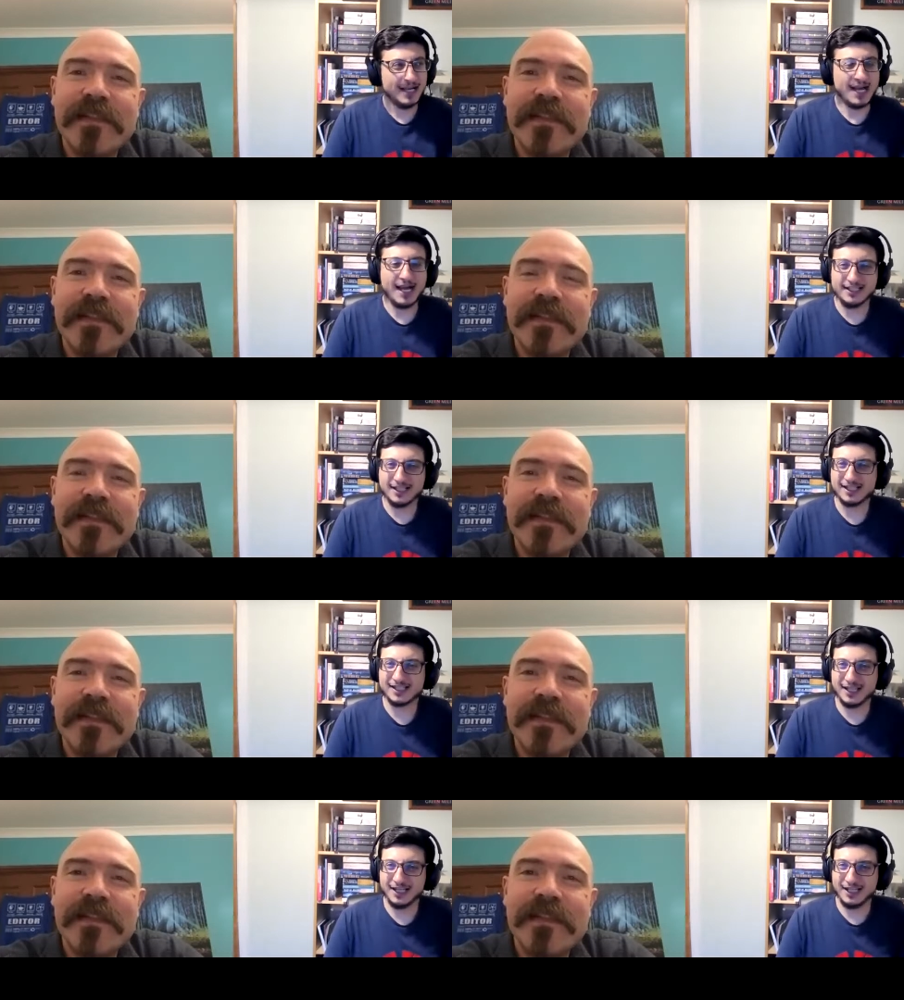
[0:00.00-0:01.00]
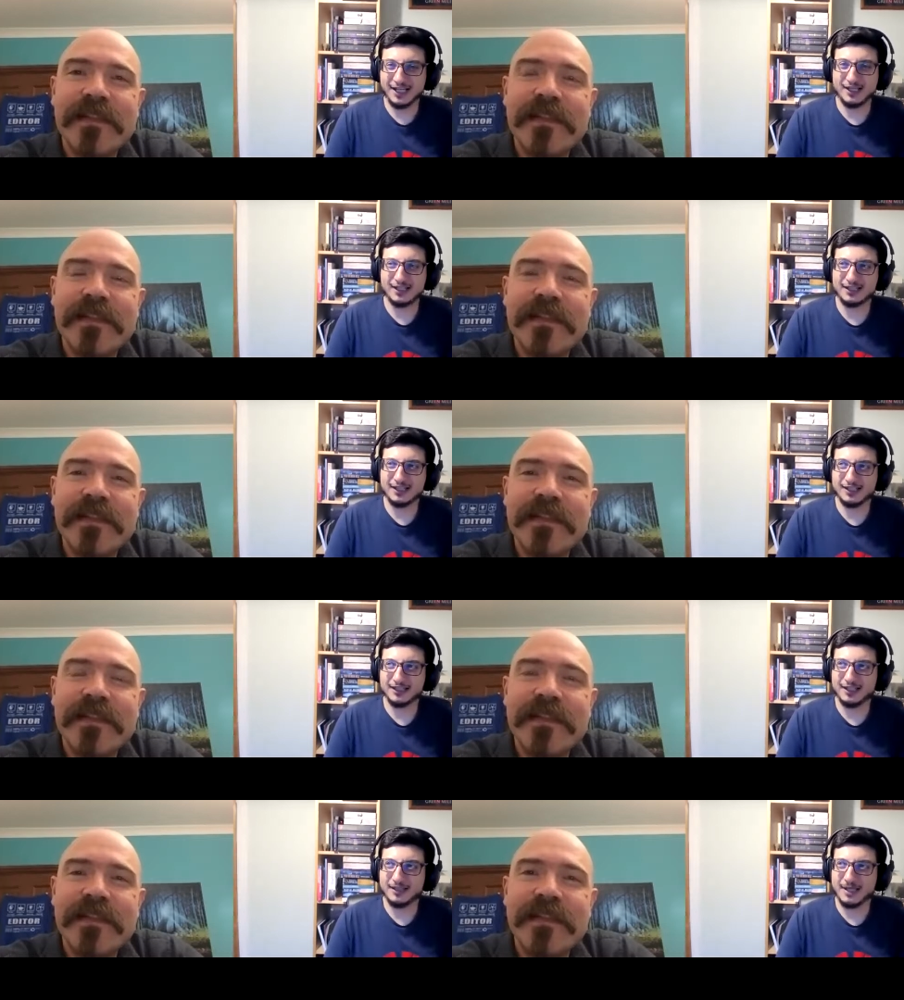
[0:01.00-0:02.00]
Speaker 1: I did a slightly
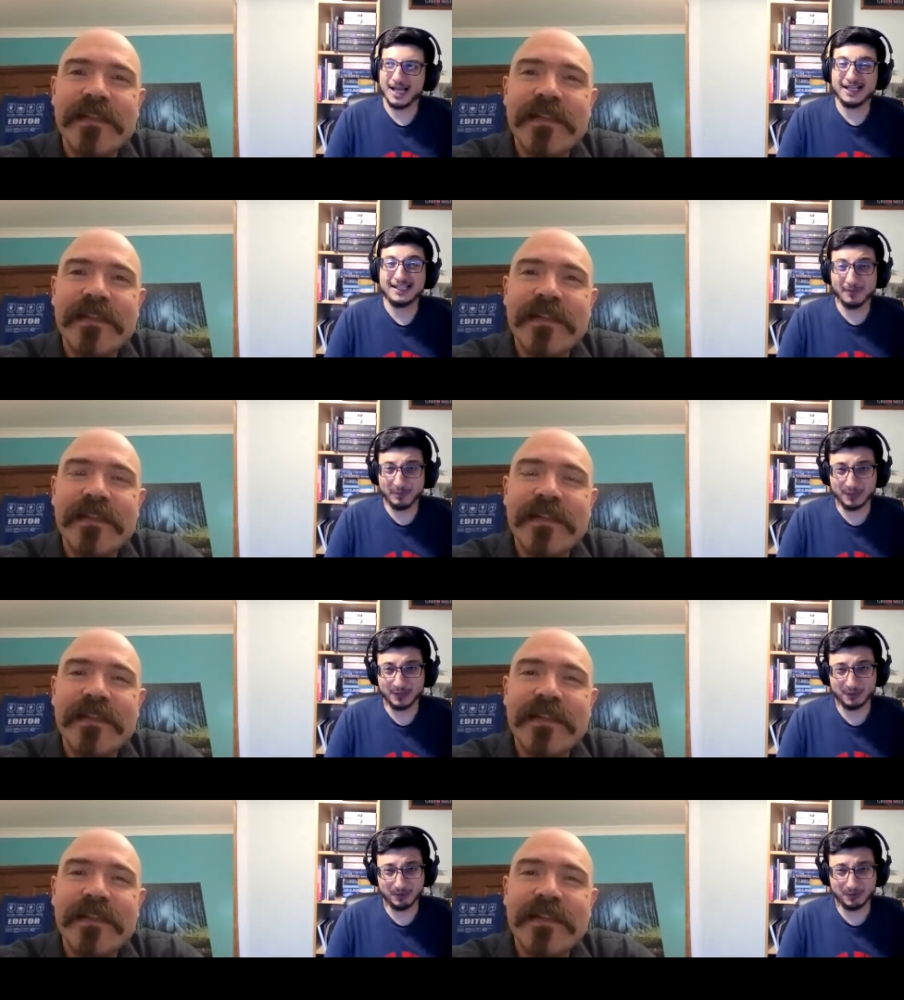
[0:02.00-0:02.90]
uh, atypical